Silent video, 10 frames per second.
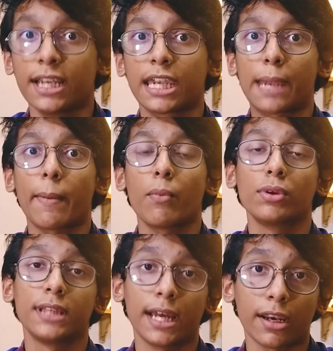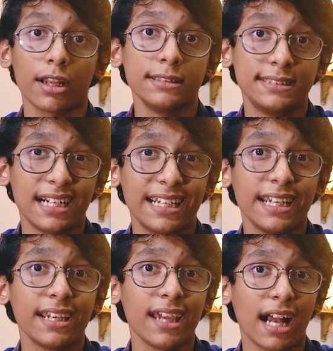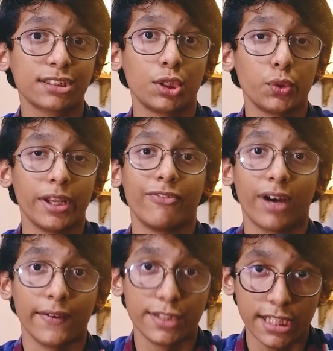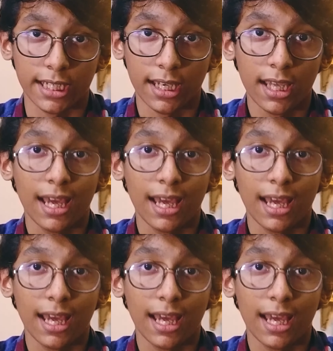came up with their ZTE Axon 25G,